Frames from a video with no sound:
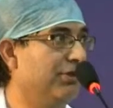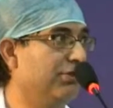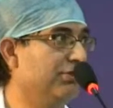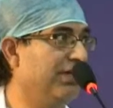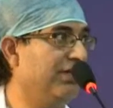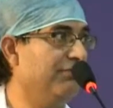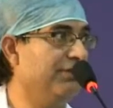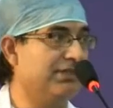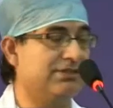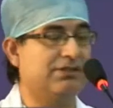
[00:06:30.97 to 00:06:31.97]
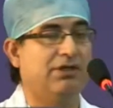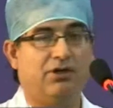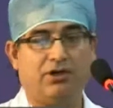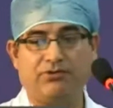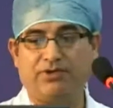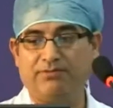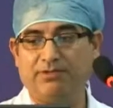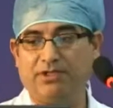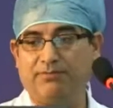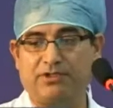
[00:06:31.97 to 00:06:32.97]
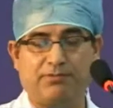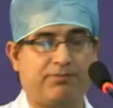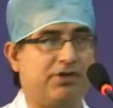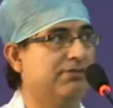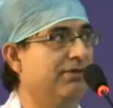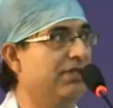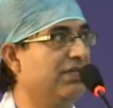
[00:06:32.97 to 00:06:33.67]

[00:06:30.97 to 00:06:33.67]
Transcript: 2 centimeters or 20 millimeters the proximal